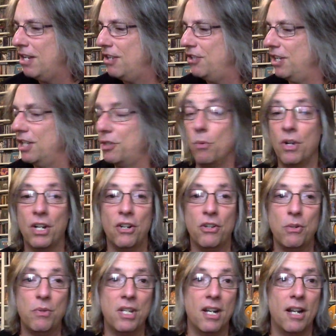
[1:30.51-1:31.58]
So that's what we're gonna
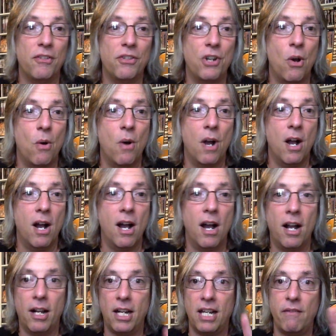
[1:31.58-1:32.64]
do today. So
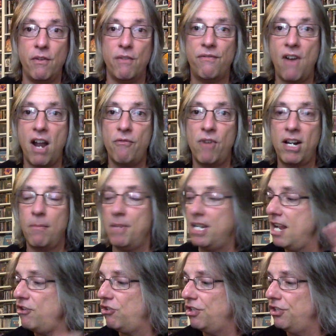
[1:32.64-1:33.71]
uh, I'm gonna give you five
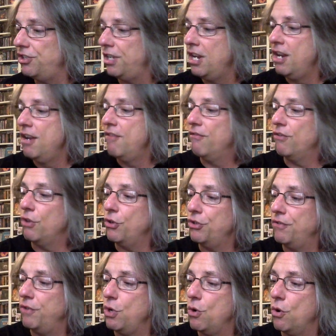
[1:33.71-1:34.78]
recommendations for those
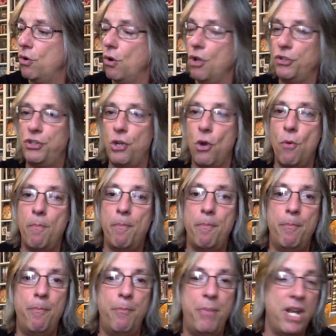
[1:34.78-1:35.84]
of you who are also
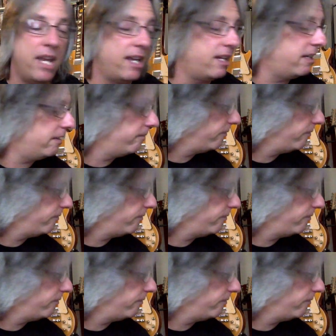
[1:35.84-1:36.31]
big